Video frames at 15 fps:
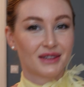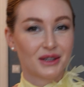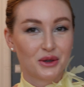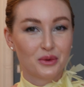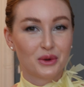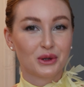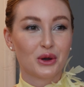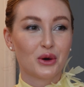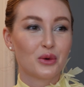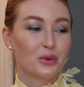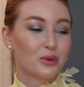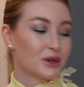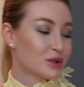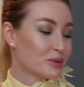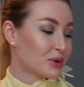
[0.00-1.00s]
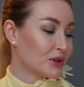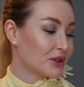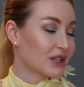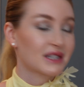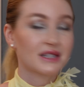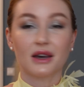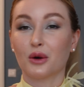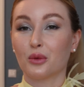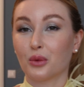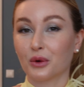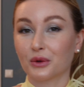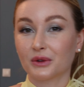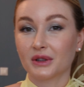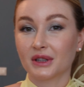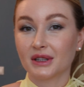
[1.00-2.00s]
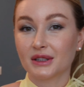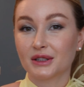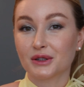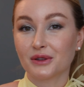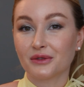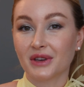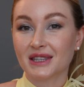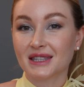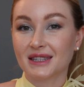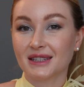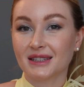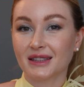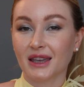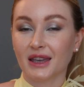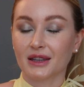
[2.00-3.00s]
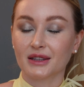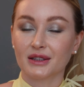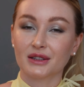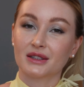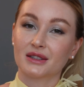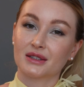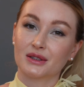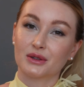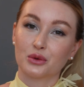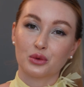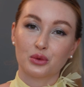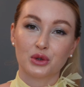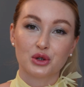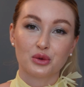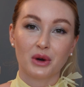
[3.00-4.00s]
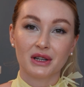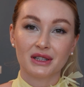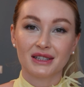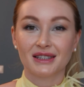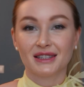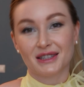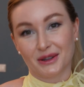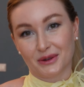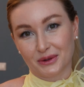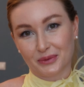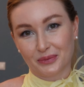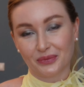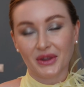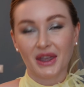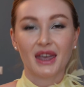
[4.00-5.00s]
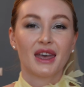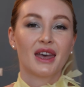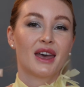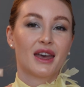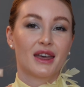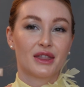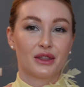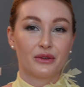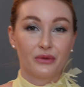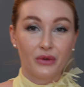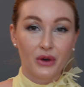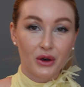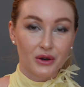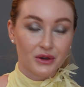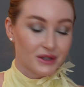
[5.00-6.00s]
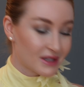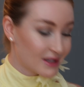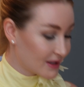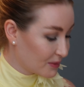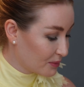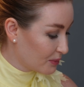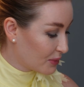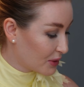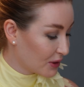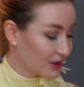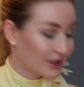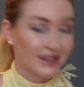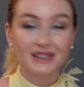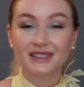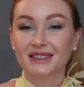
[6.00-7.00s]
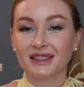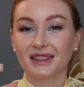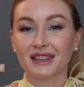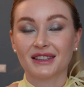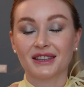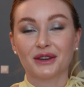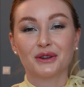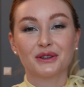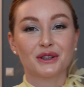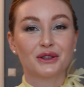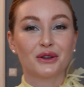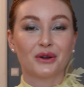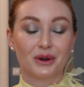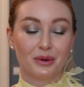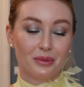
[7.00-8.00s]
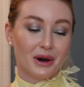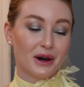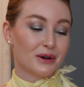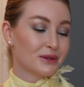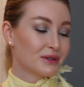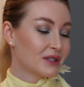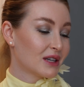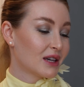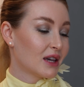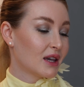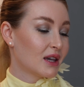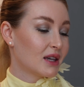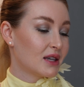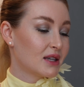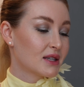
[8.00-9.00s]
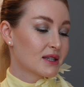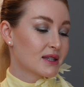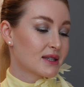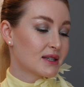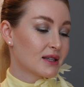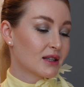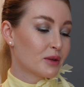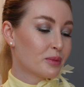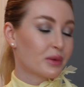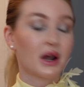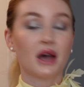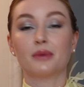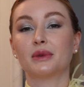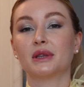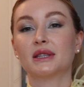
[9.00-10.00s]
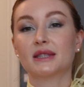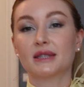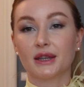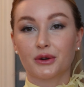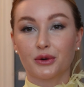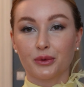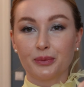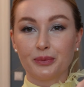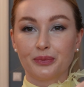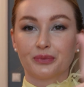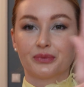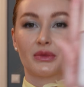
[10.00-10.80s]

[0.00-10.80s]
you will know which products are worthy to invest in and which one is not. And the first product that I'm gonna talk about is Silk Priming Serum.